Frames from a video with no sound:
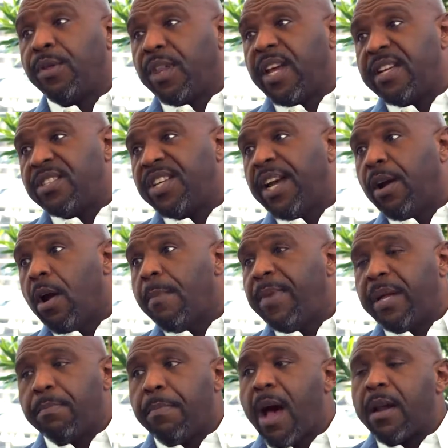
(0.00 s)
of things here. Yeah. I
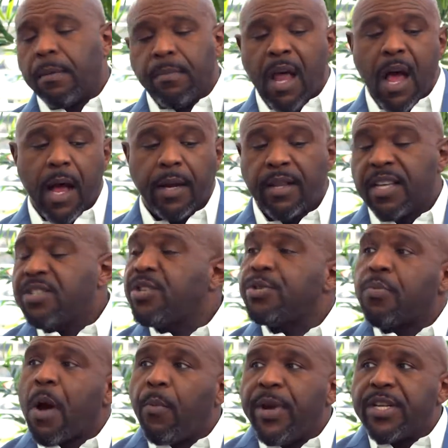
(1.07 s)
mean, bottom line, this
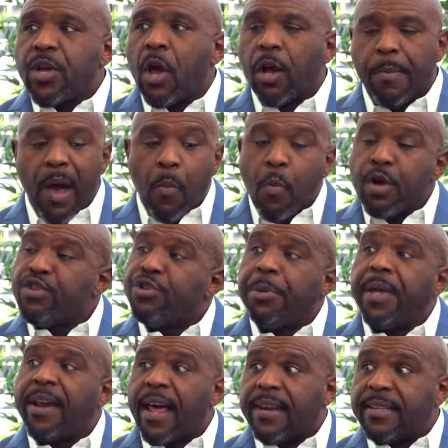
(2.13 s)
is why we talk about once you
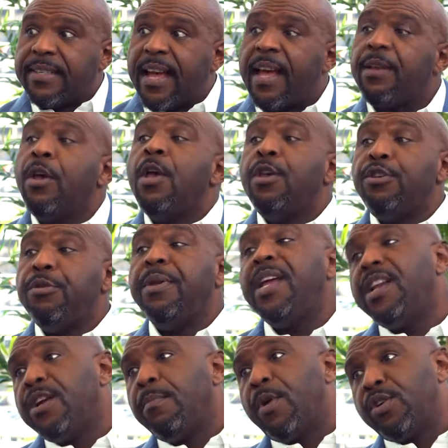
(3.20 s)
get out of debt, you
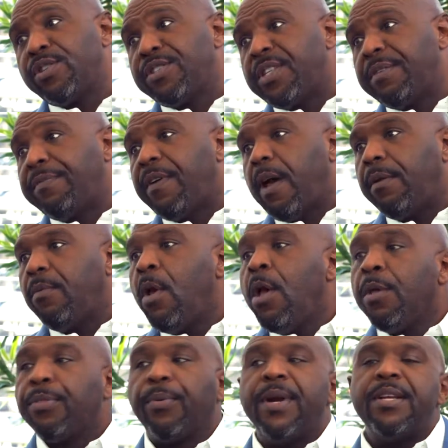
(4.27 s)
need an emergency fund.
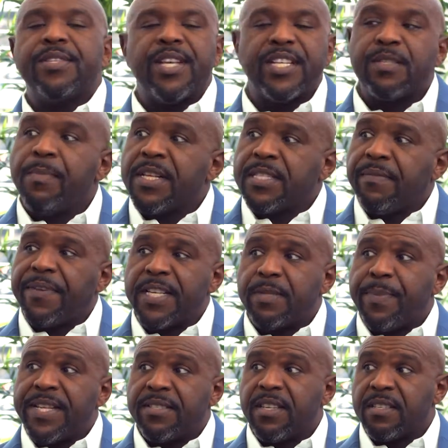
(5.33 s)
Three to six months of
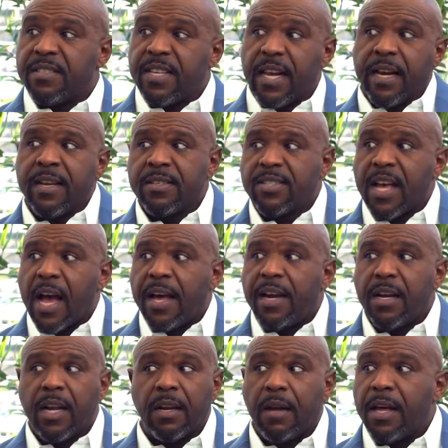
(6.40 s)
expenses setting aside
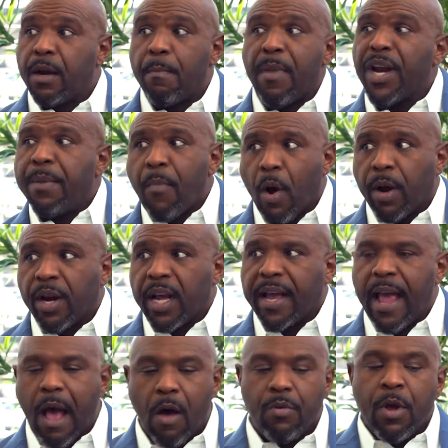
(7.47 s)
in a, in a money market
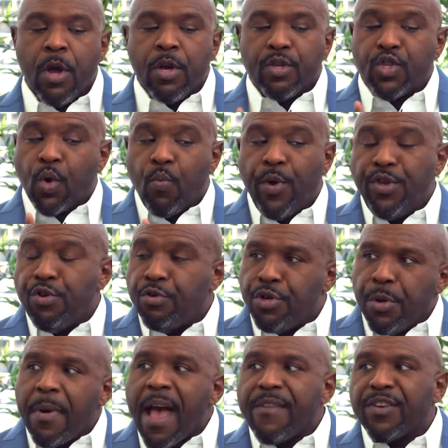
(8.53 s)
account, so when you
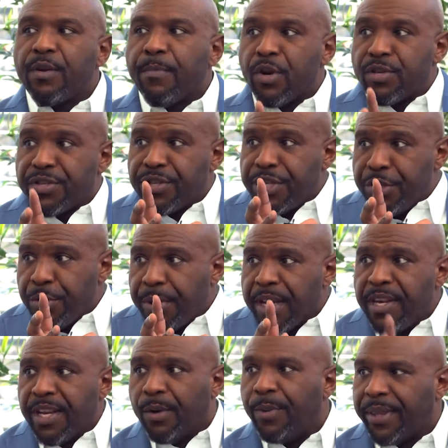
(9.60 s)
do have an emergency, you
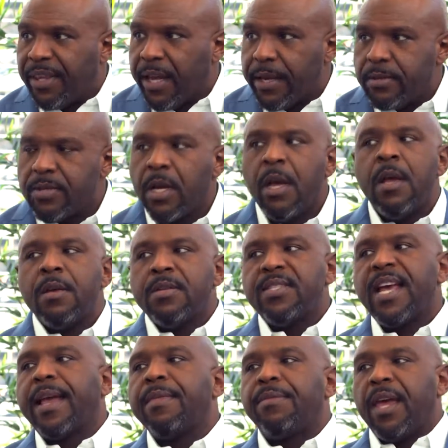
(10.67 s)
can deal with things.
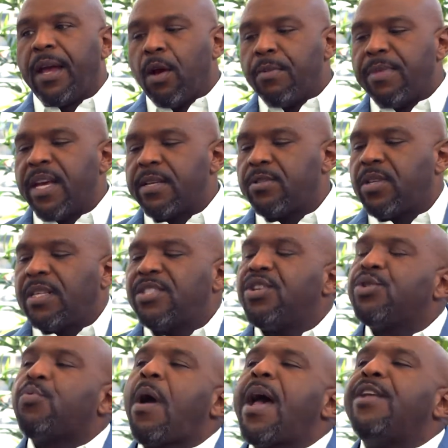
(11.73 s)
Second thing on this, this
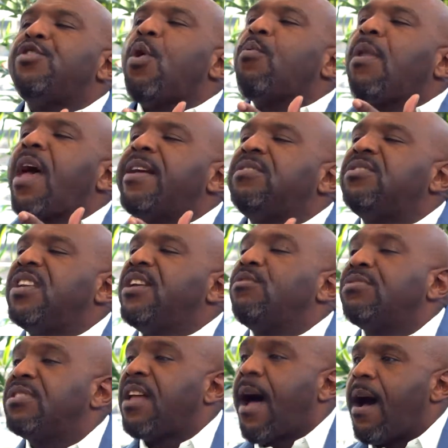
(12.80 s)
is why I don't like
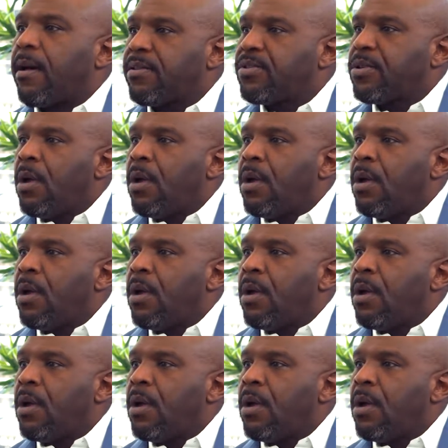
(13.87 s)
single stocks.